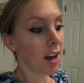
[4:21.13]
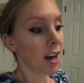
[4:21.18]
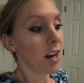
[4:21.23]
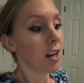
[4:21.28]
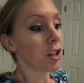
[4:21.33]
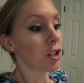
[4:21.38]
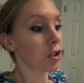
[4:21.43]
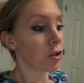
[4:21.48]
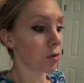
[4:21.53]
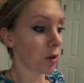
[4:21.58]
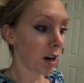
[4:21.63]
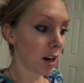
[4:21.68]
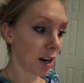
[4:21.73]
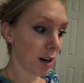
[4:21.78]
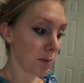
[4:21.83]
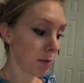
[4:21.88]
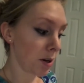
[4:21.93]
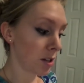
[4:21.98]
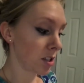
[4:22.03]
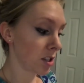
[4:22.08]
Shredded
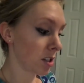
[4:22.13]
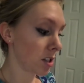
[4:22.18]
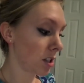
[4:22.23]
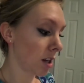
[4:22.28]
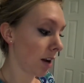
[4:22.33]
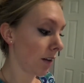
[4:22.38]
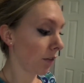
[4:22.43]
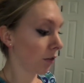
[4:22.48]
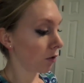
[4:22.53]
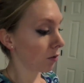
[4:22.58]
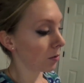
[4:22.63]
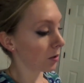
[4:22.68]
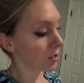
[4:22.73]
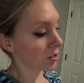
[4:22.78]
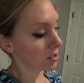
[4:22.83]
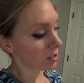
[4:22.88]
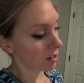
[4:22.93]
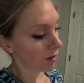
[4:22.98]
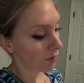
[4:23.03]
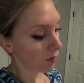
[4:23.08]
a bunch of stuff, threw a bunch of
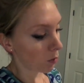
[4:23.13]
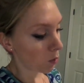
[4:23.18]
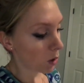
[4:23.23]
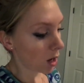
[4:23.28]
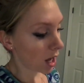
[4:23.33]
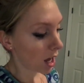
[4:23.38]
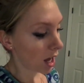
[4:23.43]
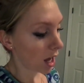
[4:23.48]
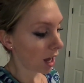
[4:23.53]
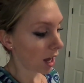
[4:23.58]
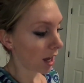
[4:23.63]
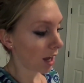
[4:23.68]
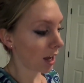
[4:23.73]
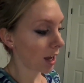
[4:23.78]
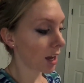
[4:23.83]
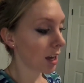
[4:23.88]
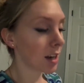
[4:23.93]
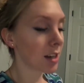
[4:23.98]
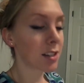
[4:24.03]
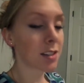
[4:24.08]
stuff away.
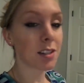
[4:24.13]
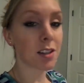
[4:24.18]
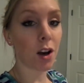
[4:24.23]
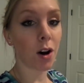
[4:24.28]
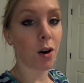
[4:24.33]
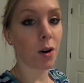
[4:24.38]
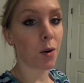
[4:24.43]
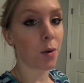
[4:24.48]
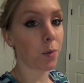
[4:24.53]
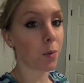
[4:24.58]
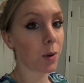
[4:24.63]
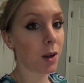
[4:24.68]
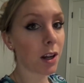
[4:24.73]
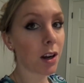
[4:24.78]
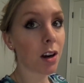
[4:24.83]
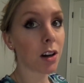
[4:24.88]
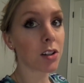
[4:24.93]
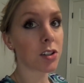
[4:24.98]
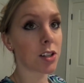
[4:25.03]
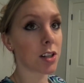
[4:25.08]
So we
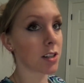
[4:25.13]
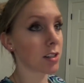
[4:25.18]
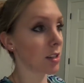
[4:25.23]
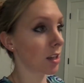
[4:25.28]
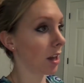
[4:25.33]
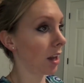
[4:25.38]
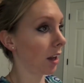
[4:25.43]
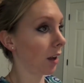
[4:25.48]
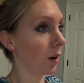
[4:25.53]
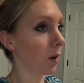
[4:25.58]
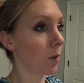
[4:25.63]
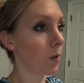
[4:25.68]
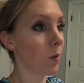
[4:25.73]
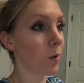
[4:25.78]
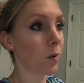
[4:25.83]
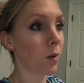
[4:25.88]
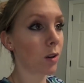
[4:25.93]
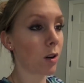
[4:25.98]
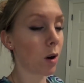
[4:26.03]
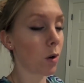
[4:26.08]
are just like
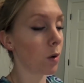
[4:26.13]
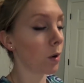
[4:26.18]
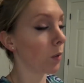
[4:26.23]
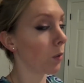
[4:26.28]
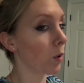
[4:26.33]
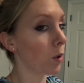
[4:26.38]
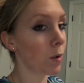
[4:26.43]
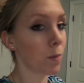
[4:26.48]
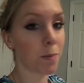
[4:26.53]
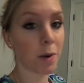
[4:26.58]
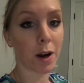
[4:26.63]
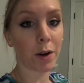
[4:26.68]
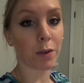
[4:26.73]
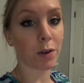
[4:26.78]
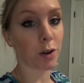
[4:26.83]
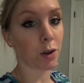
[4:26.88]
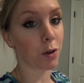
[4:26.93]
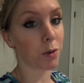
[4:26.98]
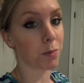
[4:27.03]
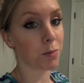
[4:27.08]
going room by
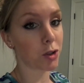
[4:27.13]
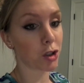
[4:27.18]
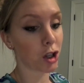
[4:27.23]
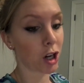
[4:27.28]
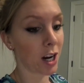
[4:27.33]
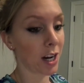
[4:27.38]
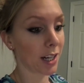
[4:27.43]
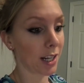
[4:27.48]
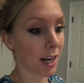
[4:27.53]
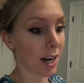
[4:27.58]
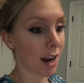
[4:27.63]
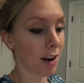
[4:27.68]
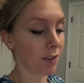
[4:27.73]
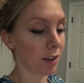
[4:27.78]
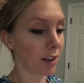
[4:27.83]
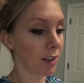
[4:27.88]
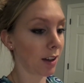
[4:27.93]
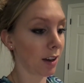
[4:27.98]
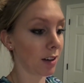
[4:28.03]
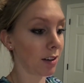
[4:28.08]
room, trying to get
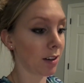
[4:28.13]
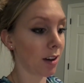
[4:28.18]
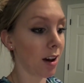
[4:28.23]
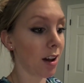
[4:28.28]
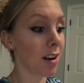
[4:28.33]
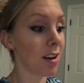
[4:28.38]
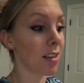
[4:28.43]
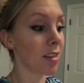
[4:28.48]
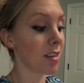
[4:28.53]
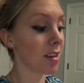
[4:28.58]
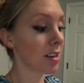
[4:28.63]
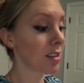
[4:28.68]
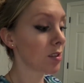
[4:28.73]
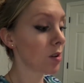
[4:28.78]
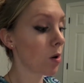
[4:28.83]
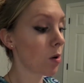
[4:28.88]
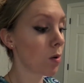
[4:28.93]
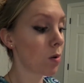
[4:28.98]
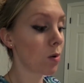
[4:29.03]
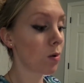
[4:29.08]
everything done. This
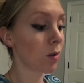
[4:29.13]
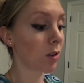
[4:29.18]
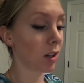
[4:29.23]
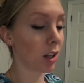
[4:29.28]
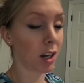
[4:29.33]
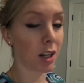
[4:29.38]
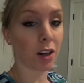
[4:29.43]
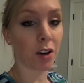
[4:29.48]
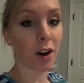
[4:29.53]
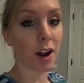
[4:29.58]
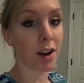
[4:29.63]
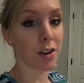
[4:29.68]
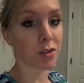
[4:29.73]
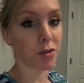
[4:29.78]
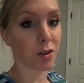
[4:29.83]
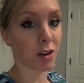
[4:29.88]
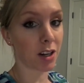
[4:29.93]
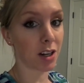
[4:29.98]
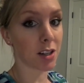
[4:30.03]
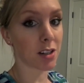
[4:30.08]
whole getting your
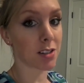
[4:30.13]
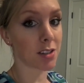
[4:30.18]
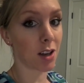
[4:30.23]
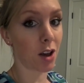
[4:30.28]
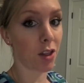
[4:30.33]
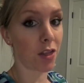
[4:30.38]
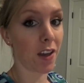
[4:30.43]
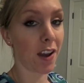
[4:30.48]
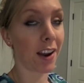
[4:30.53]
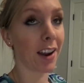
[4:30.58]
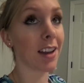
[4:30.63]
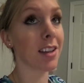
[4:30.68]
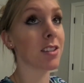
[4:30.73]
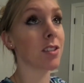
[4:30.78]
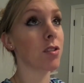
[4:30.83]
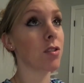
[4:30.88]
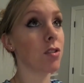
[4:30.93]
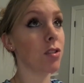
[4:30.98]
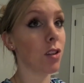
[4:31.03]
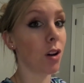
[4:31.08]
house ready to sell thing
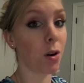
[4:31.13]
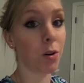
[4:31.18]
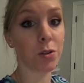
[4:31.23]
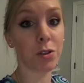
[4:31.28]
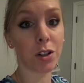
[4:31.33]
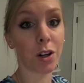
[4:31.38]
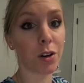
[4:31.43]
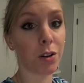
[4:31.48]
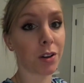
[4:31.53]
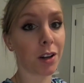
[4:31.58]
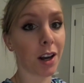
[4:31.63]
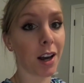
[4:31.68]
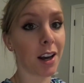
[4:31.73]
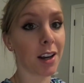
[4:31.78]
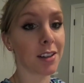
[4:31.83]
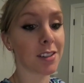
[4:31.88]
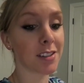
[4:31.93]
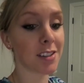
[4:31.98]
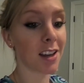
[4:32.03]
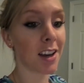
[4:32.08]
is no joke,
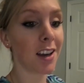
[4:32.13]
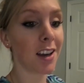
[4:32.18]
guys.